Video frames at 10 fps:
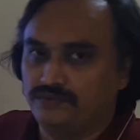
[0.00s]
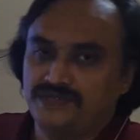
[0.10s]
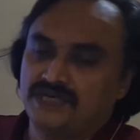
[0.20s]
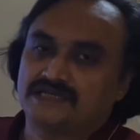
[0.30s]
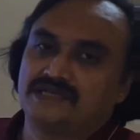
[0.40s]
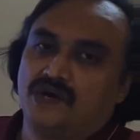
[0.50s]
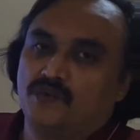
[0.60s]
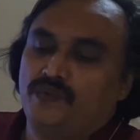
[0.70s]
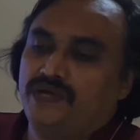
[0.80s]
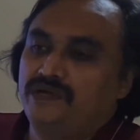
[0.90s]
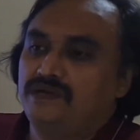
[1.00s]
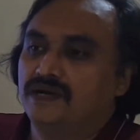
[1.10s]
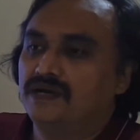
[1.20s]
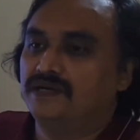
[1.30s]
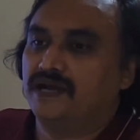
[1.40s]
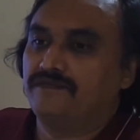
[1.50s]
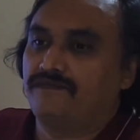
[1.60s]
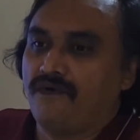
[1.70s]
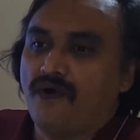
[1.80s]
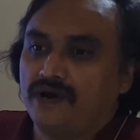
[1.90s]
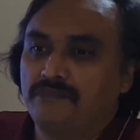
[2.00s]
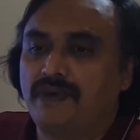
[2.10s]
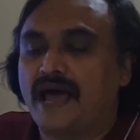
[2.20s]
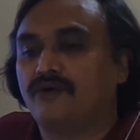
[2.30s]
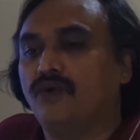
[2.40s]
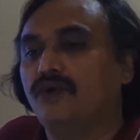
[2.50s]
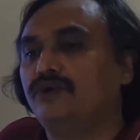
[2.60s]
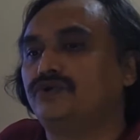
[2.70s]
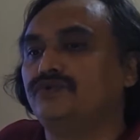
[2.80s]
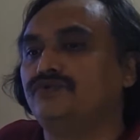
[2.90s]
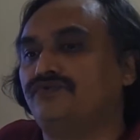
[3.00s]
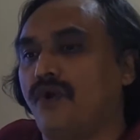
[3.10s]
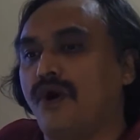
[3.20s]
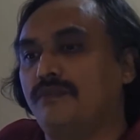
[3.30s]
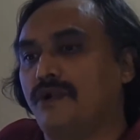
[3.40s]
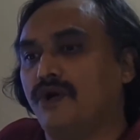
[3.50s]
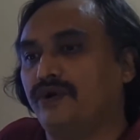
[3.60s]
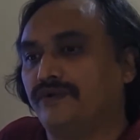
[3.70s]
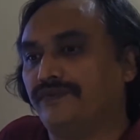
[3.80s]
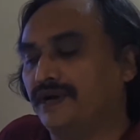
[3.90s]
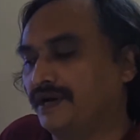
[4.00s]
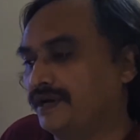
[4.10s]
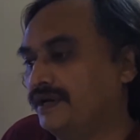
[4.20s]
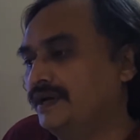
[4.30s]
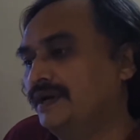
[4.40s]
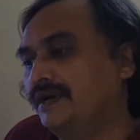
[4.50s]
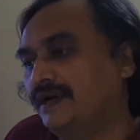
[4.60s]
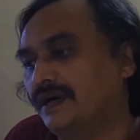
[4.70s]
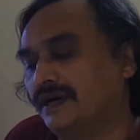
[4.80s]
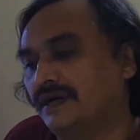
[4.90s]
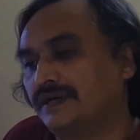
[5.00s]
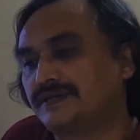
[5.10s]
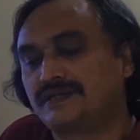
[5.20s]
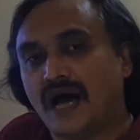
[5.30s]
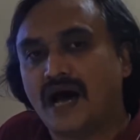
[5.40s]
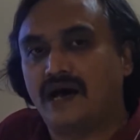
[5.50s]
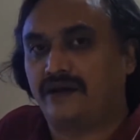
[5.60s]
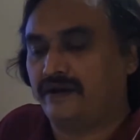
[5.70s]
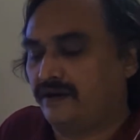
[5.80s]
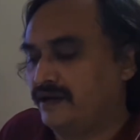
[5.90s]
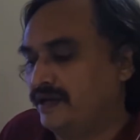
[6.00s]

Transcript: just now we learned that for a black hole to form out of a star,